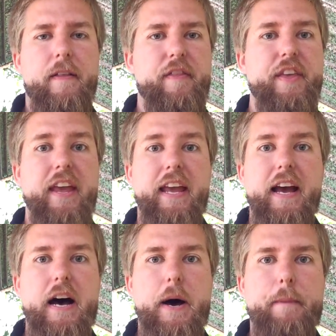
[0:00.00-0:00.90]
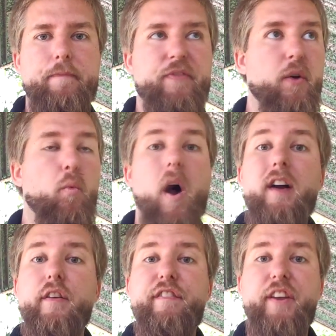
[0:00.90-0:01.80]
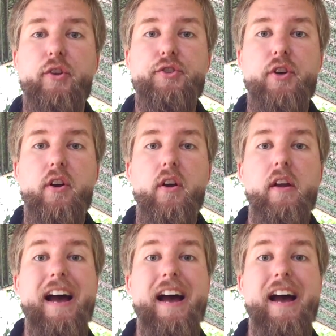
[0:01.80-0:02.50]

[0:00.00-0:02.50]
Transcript: The water filter